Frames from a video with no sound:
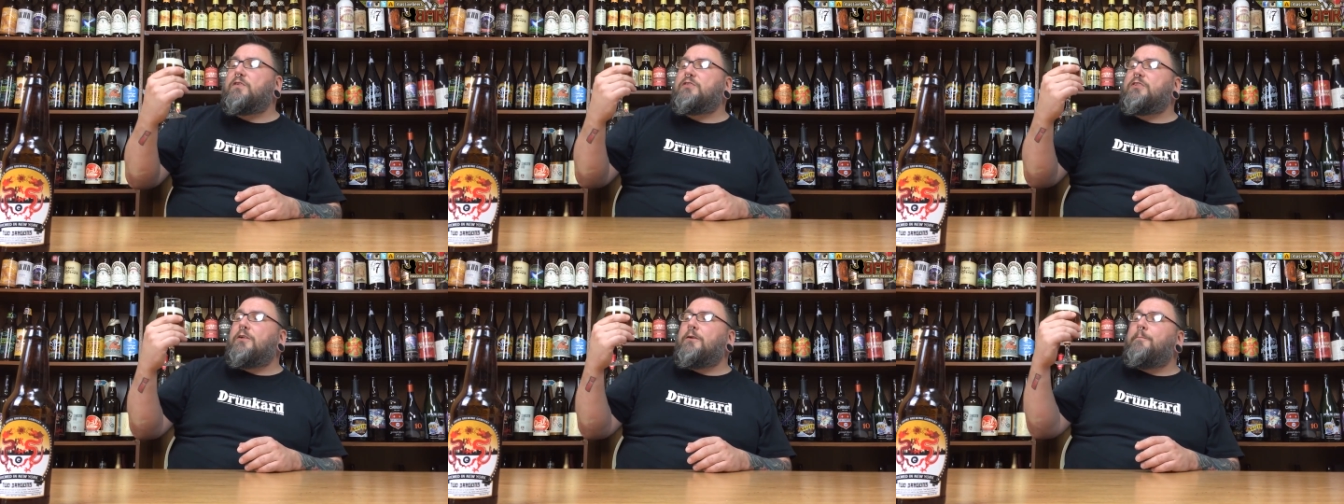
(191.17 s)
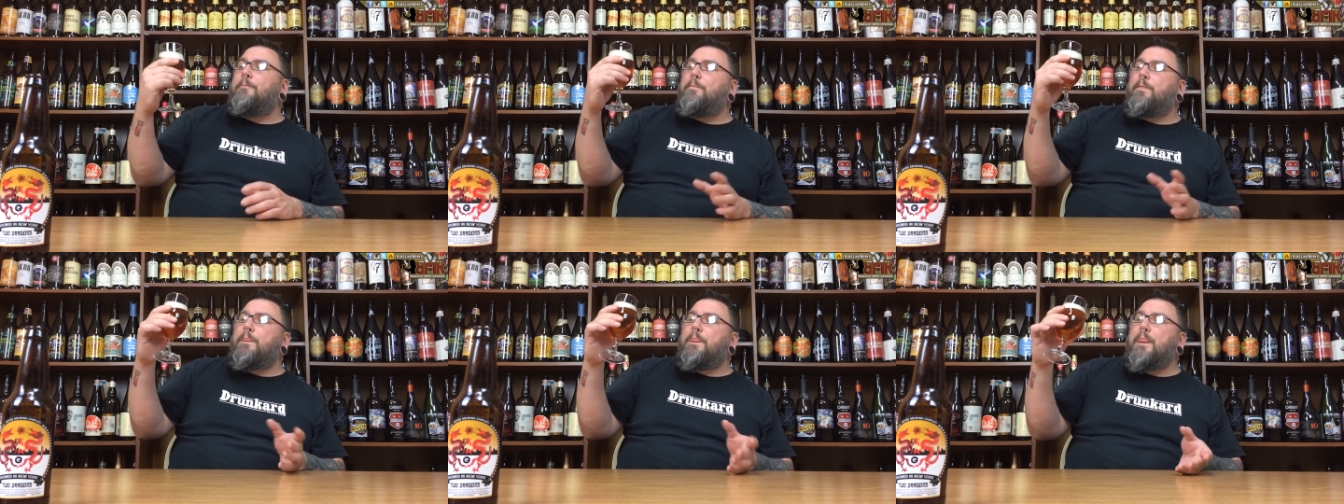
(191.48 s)
So
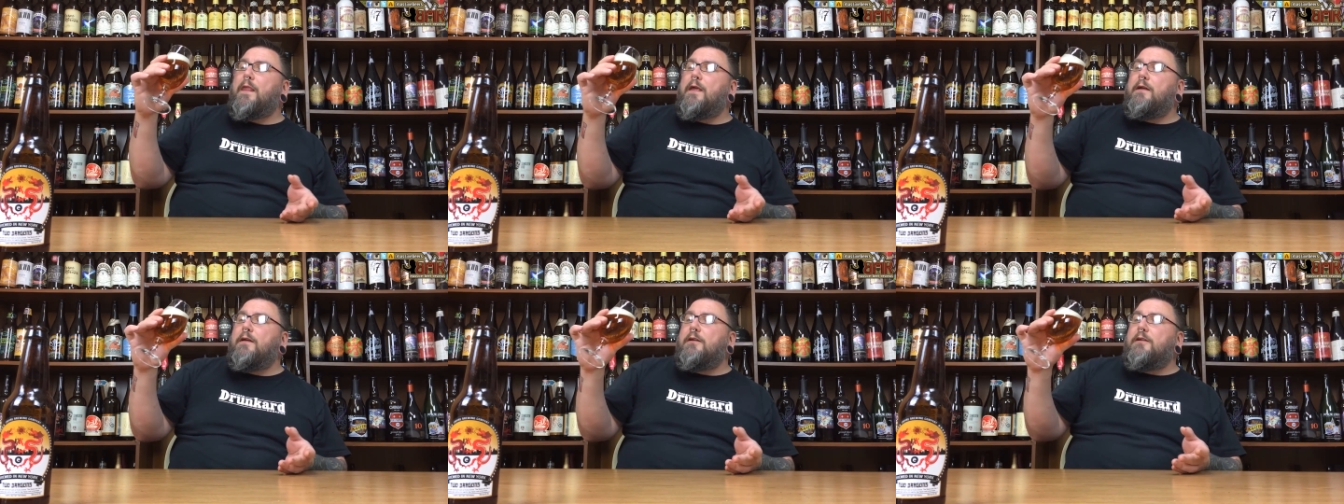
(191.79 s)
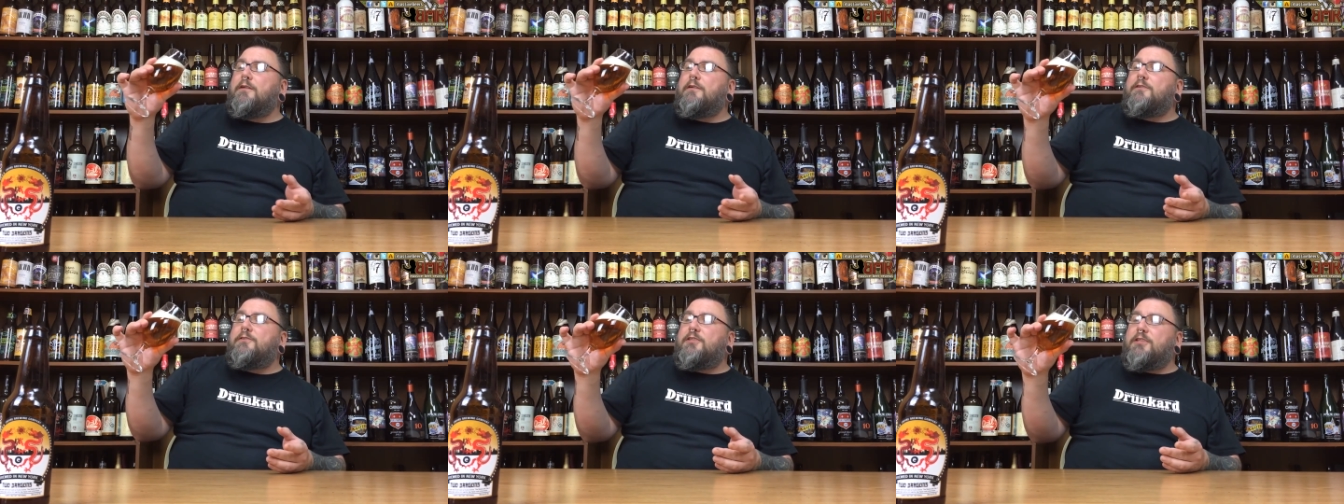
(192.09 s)

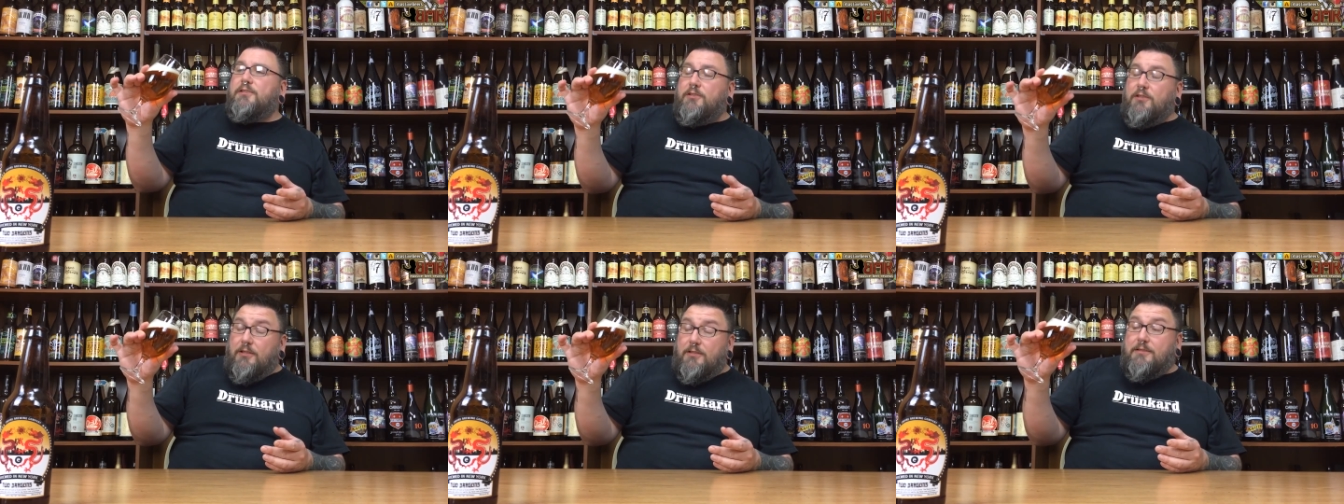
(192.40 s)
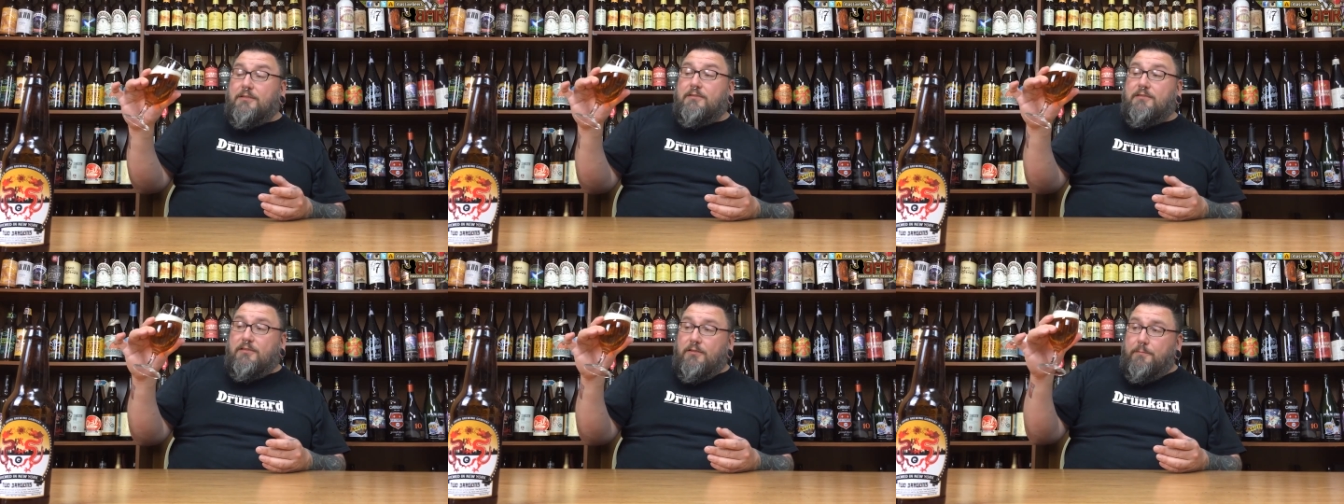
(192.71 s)
she looks
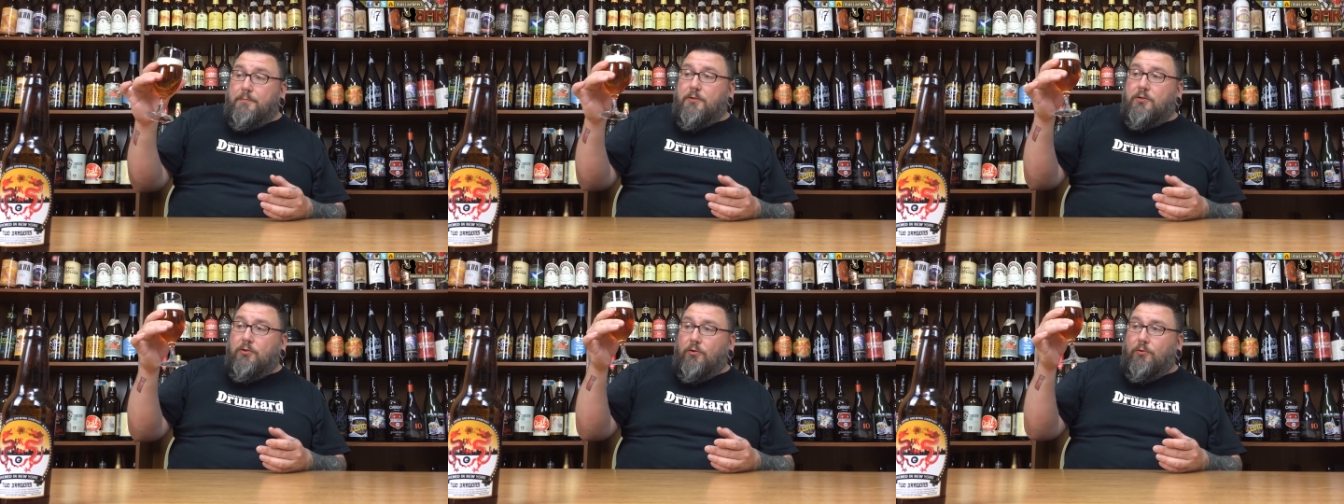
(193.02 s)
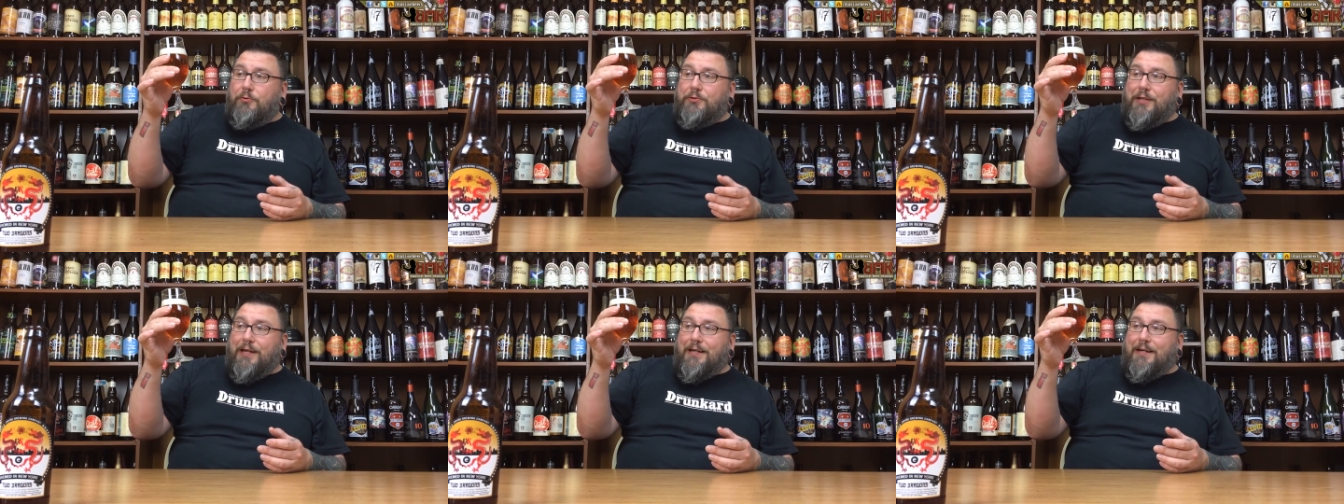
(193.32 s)
super
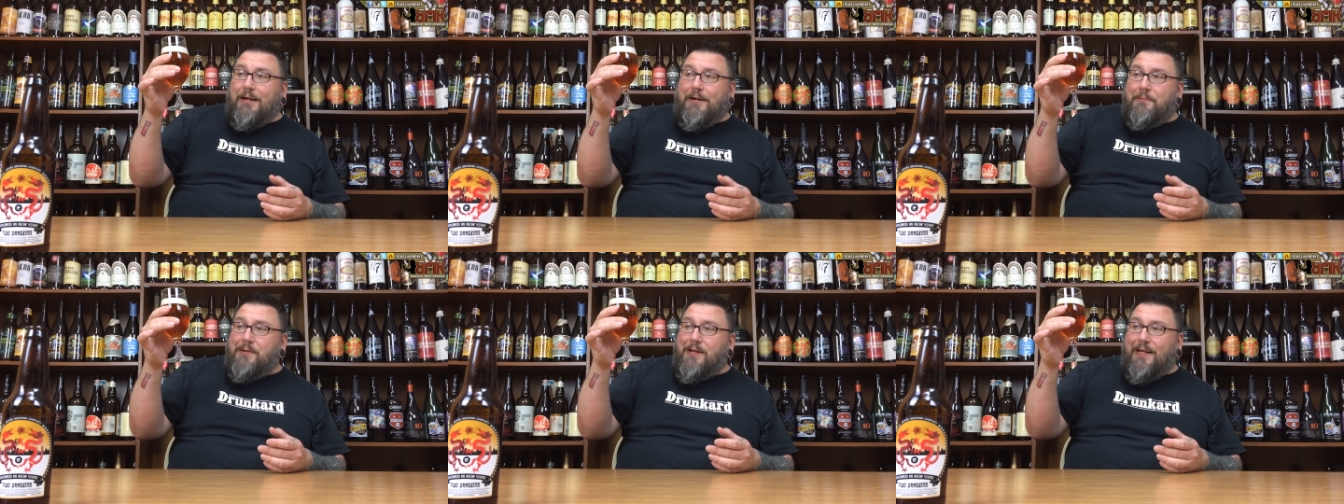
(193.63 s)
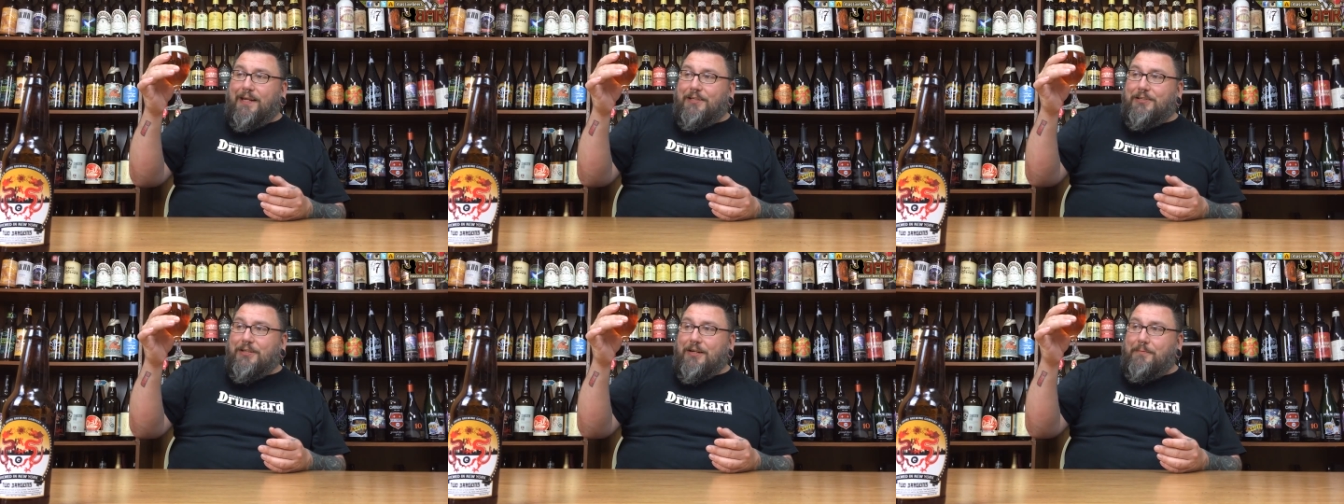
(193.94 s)
cool with that
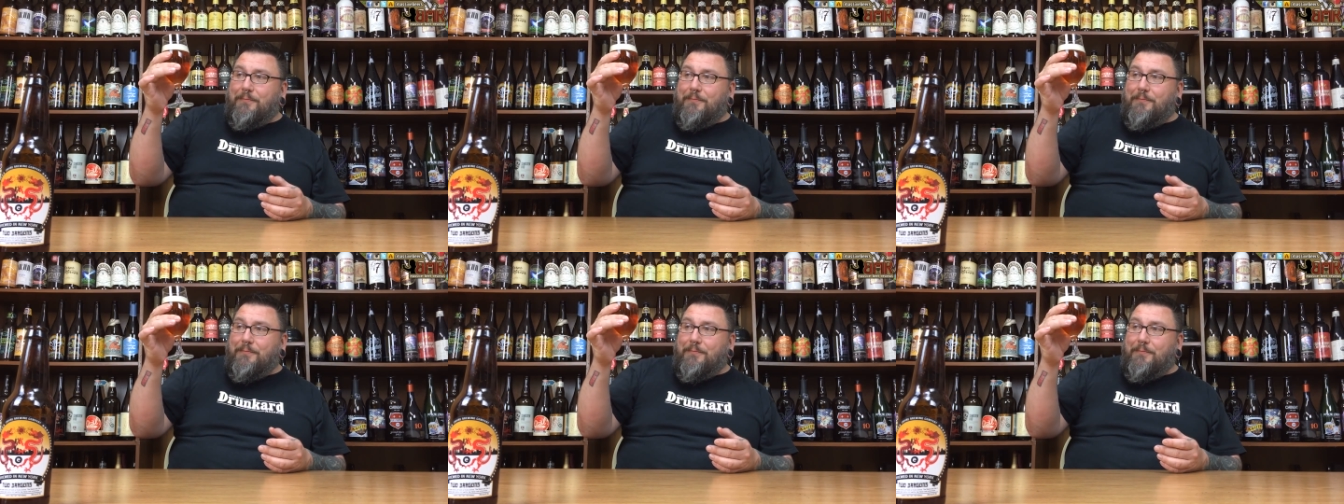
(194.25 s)
carbonation.